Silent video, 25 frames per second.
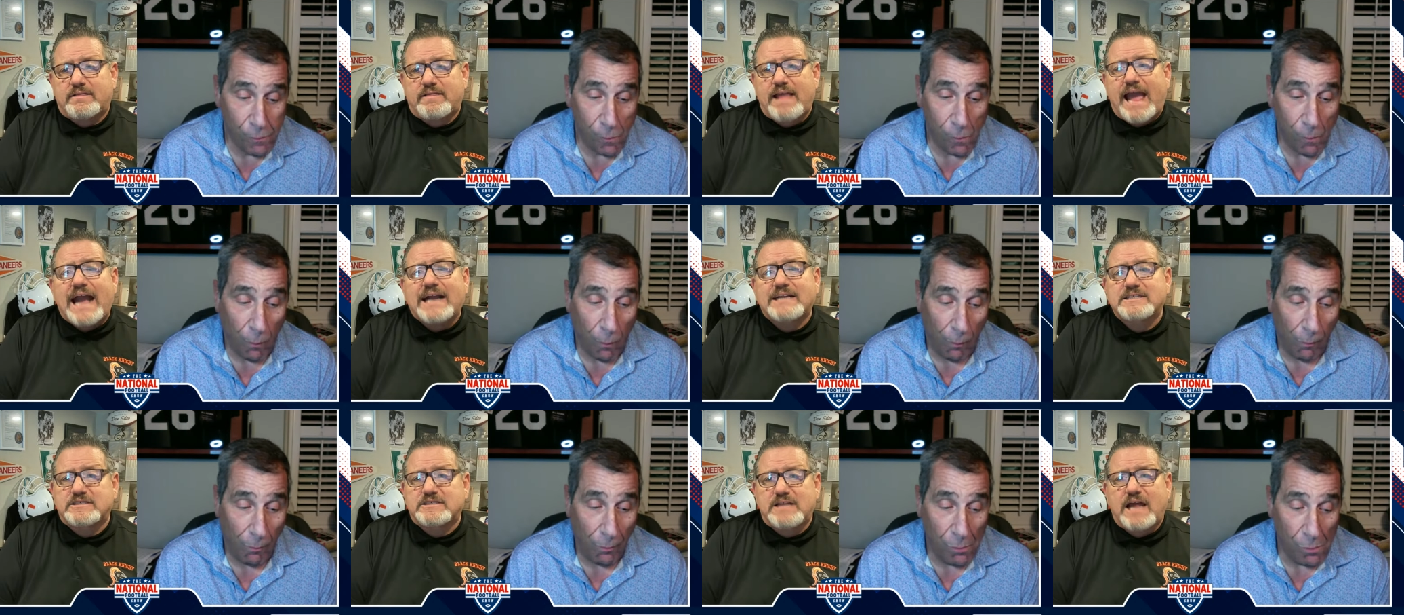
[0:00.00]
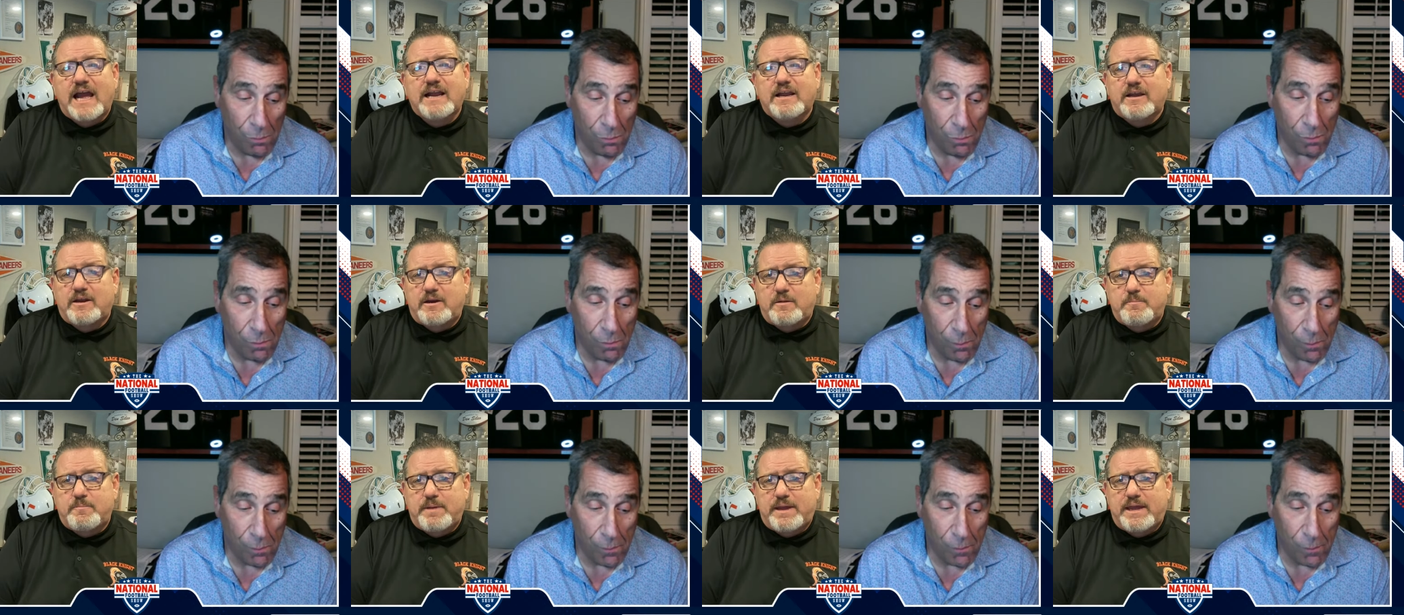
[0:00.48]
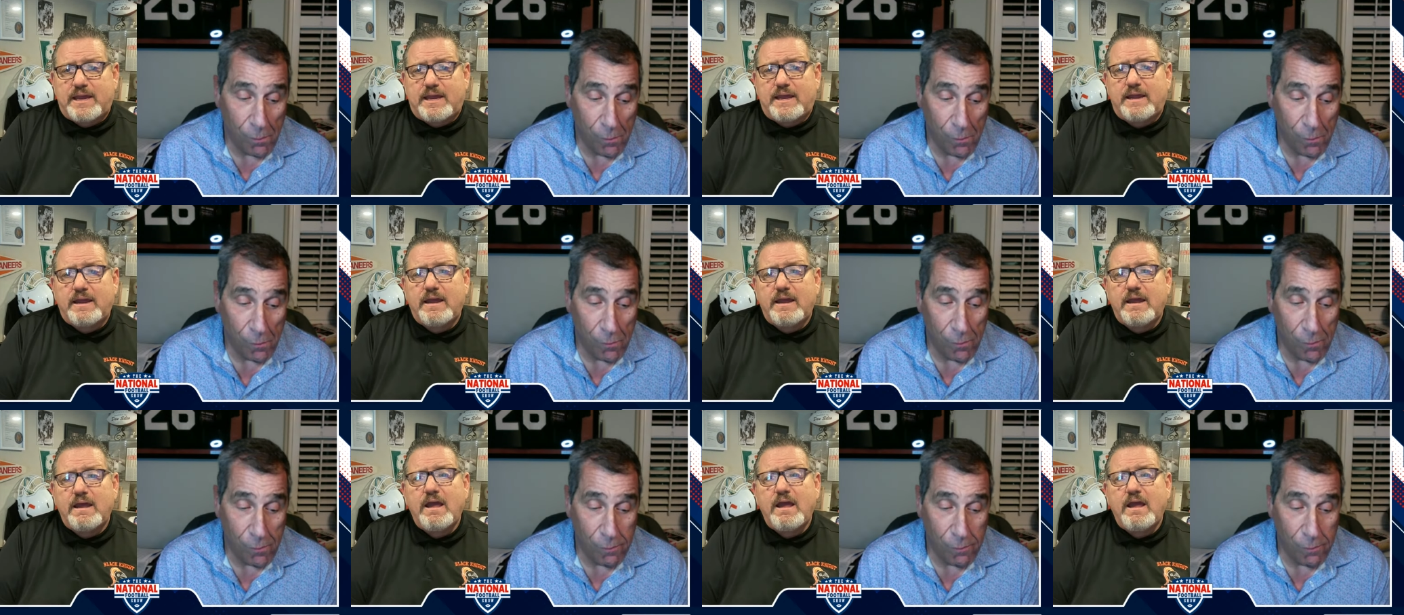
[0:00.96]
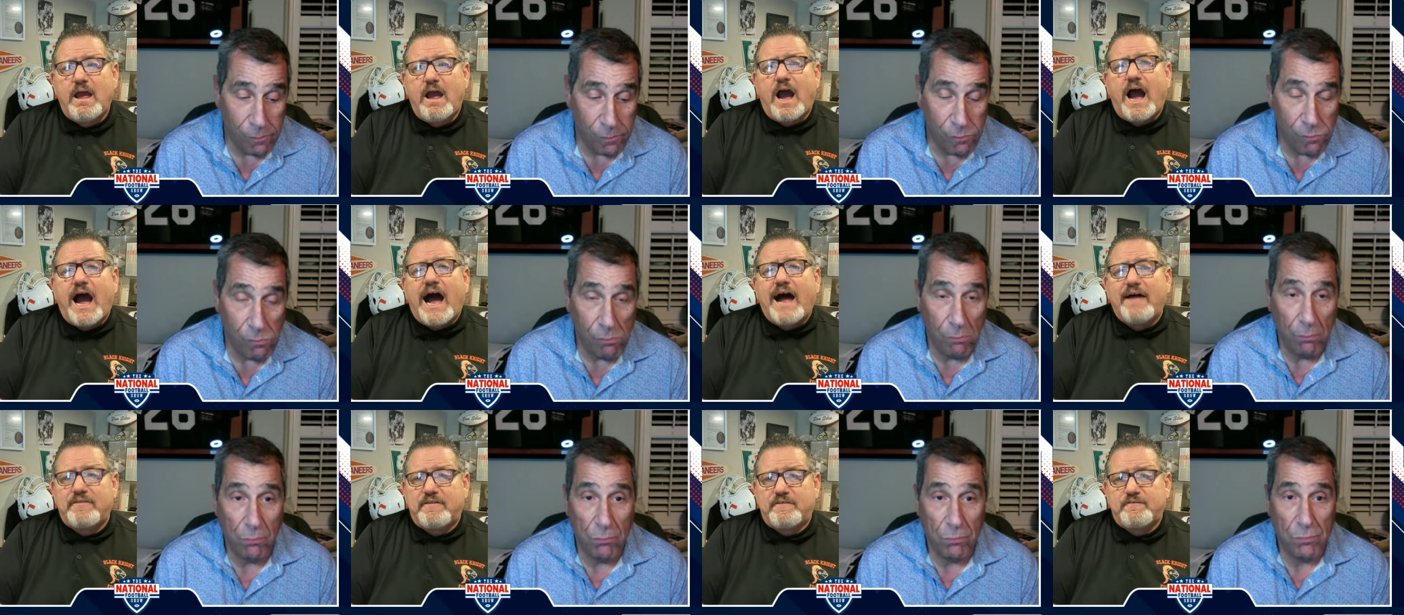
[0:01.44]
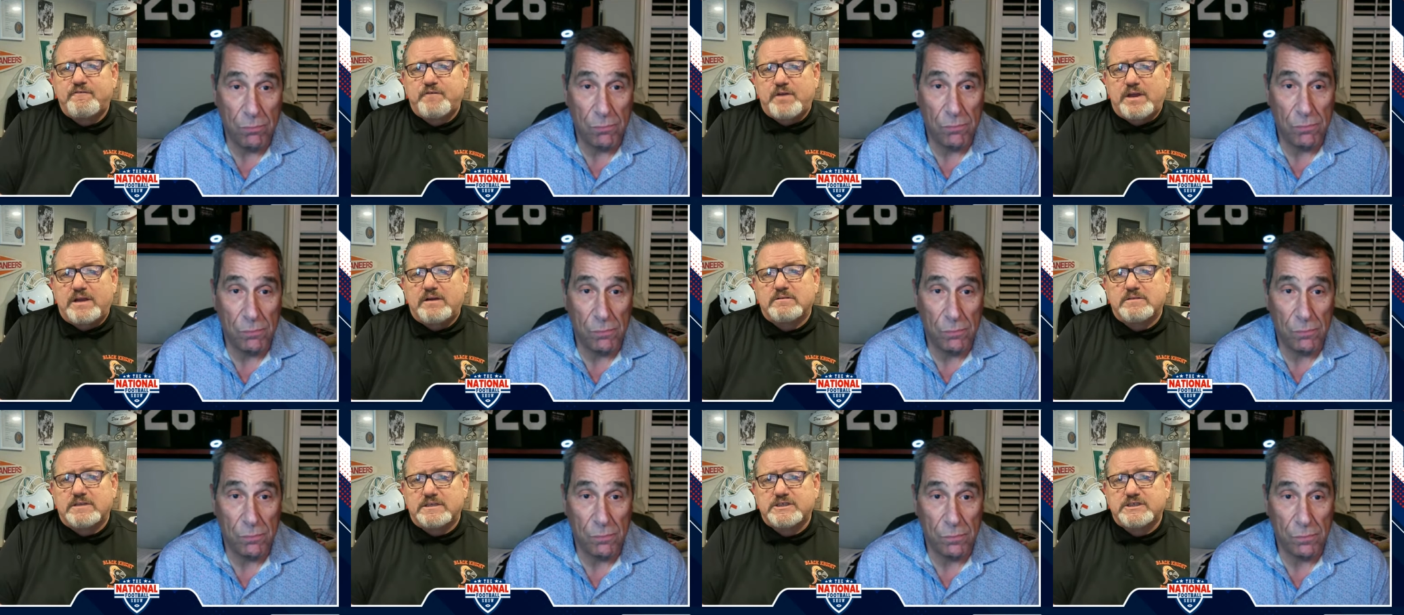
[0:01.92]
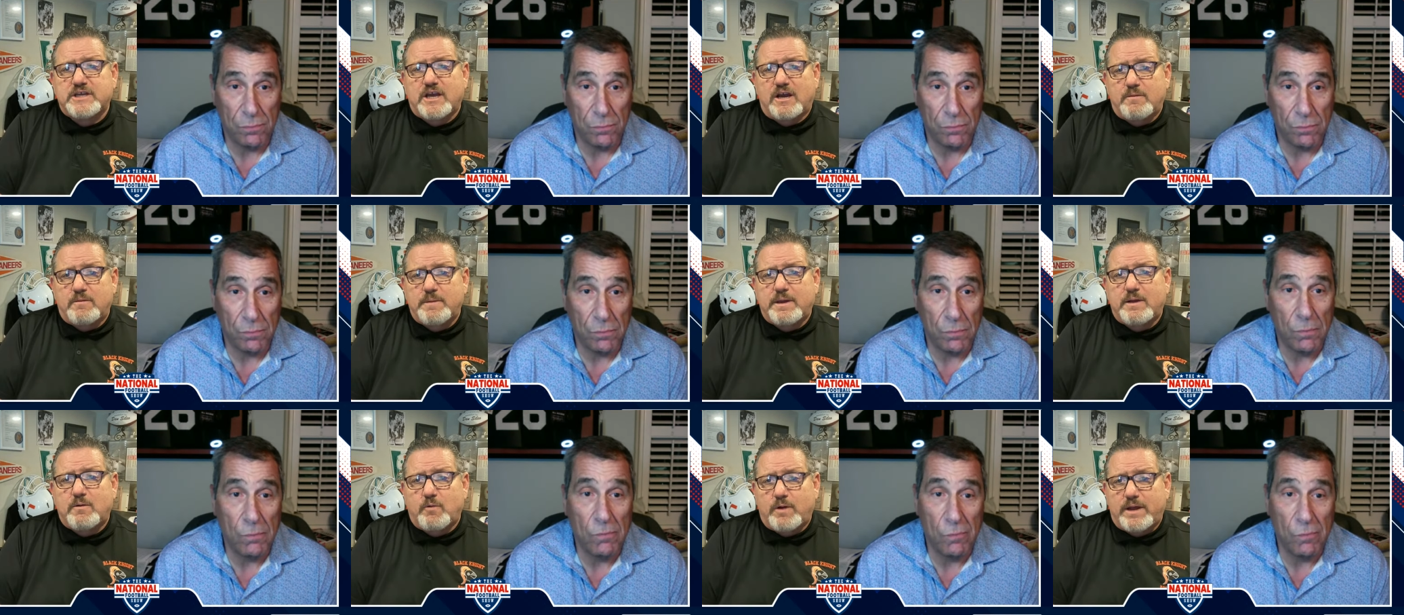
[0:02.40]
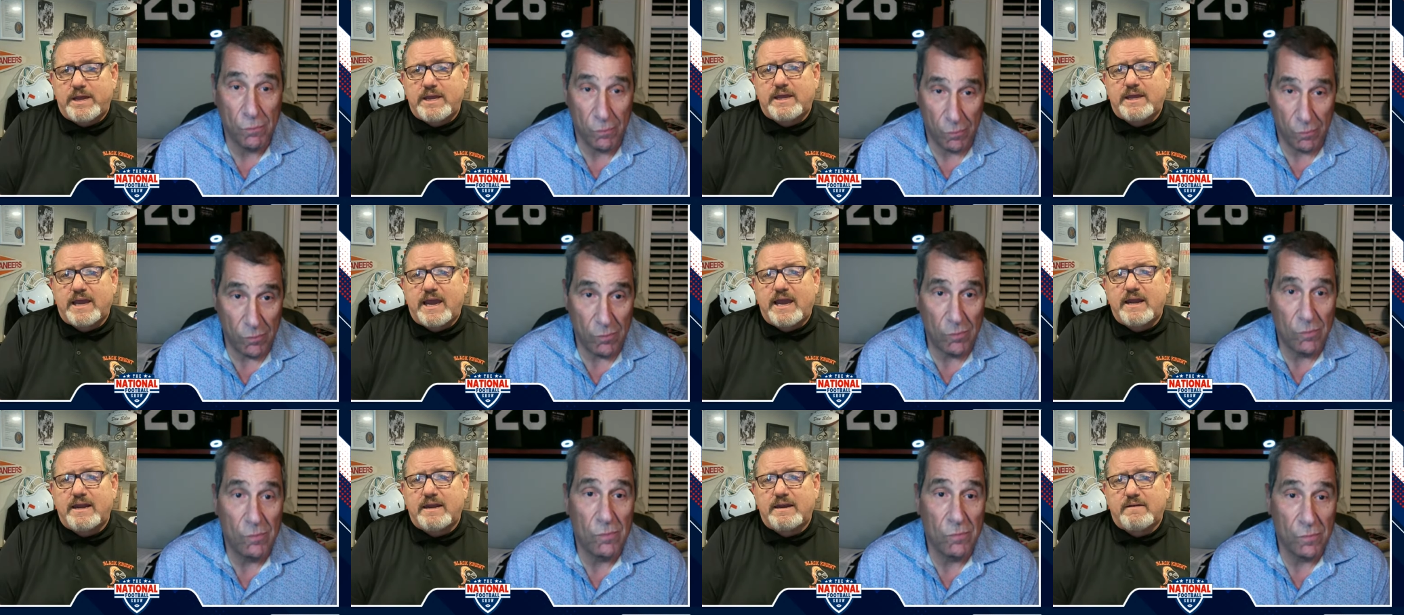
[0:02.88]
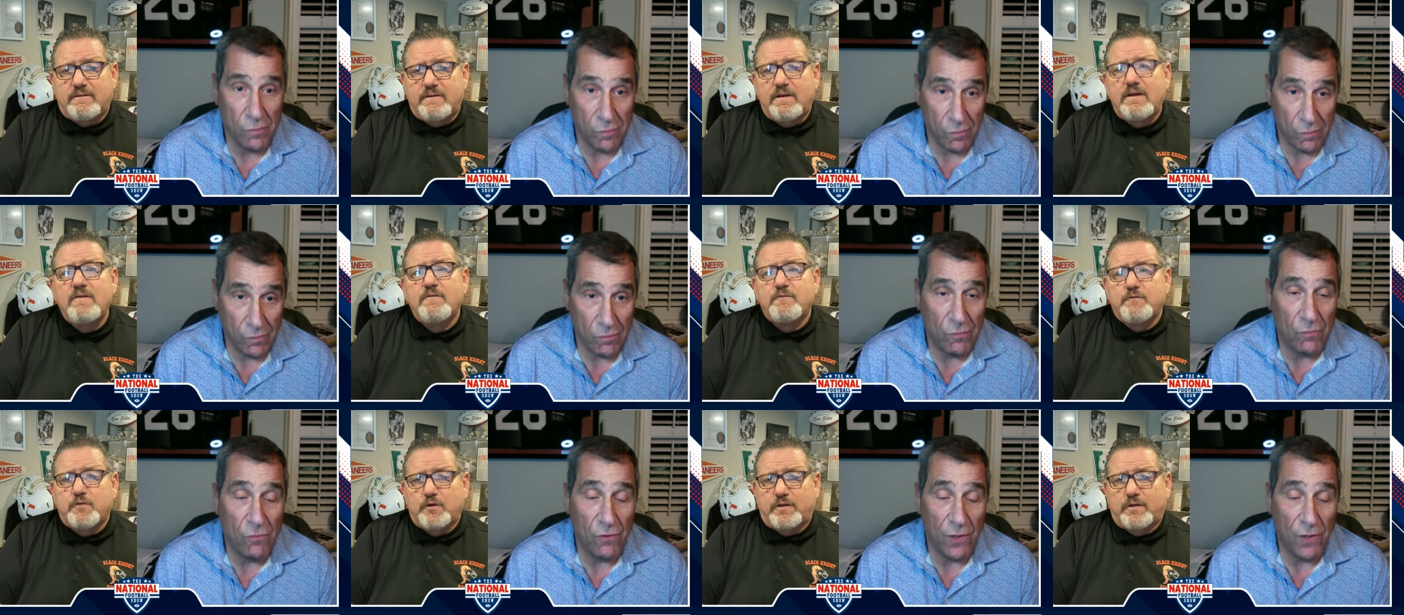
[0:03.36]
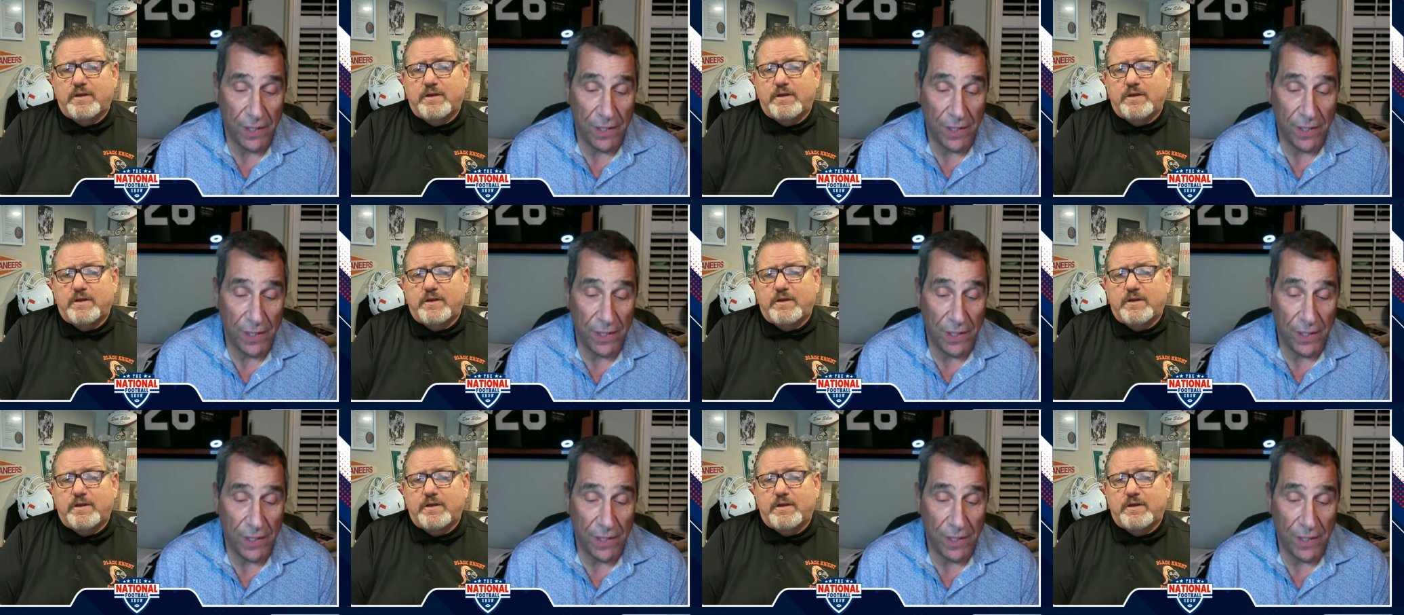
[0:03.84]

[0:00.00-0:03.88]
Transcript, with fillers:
Speaker 1: Dak's not going to be on the field this coming weekend for the